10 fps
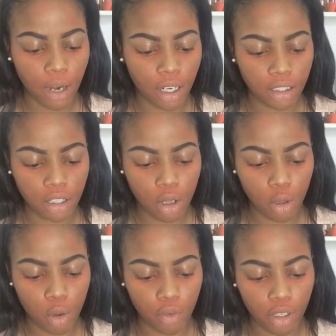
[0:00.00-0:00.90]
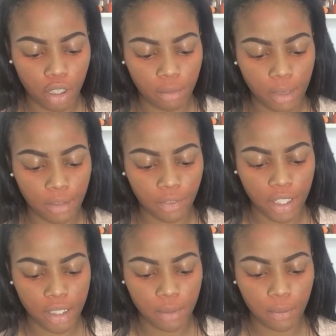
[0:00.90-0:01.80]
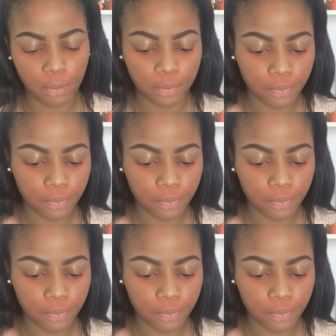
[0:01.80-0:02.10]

product all over my face.